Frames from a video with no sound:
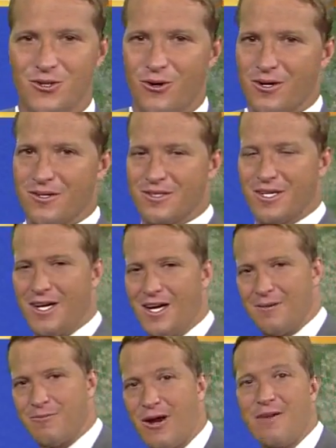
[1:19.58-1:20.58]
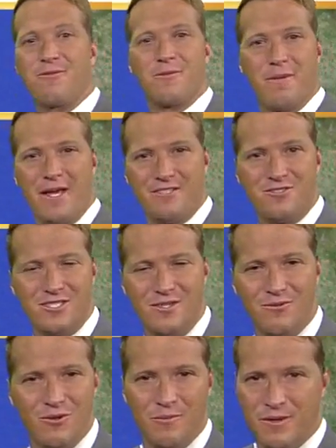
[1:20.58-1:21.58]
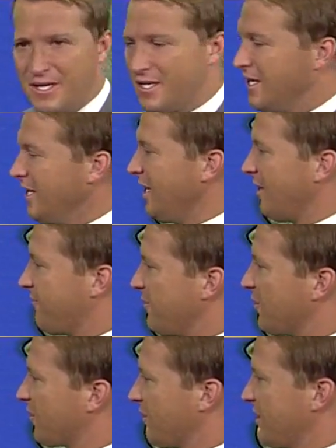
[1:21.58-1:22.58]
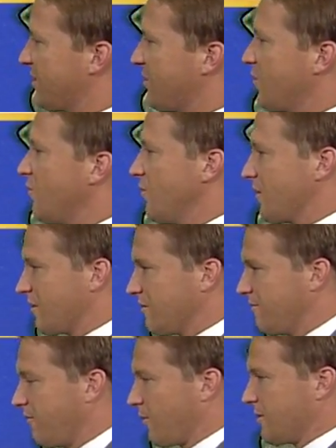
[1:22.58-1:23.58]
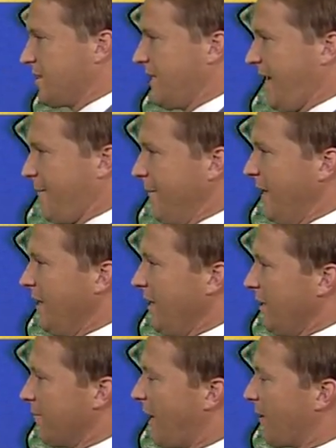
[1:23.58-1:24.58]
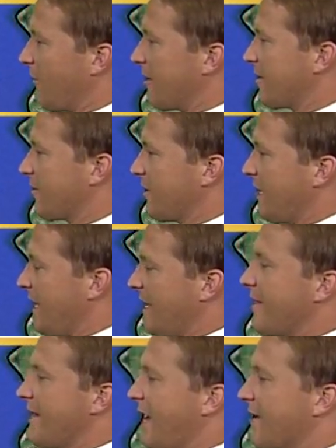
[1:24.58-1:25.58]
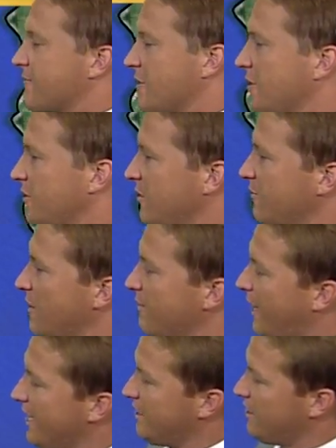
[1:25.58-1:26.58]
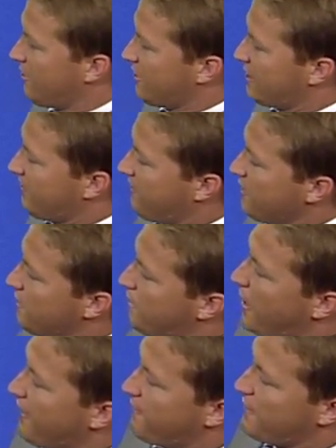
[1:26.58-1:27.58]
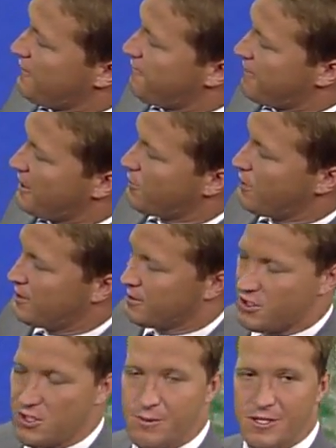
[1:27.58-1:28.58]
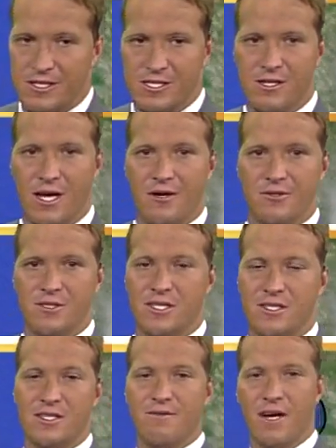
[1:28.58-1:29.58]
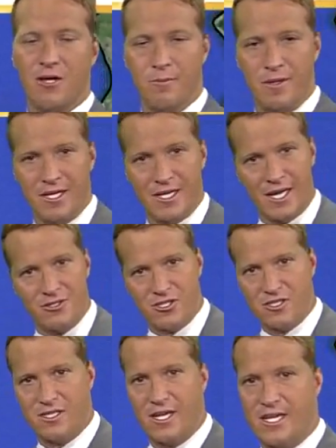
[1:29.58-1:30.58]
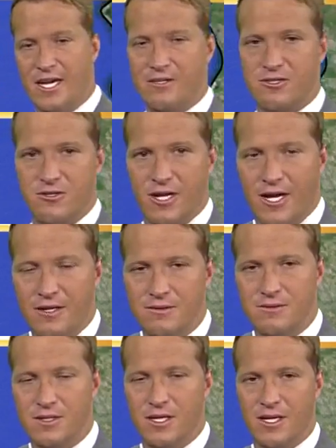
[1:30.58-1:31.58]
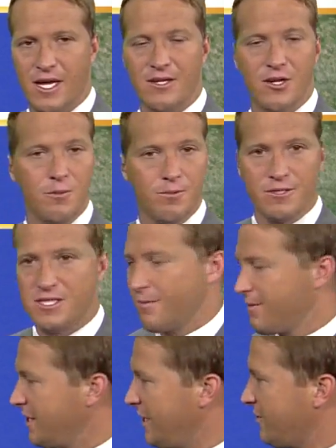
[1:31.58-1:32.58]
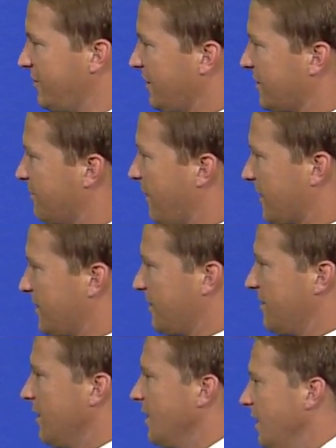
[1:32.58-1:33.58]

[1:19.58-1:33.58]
shore. Uh, Bradford Beach will be a few degrees cooler for today. By 1.30 in the afternoon, we might notice a few puffy fair weather cumulus clouds developing again, just like yesterday. Again, no precipitation expected.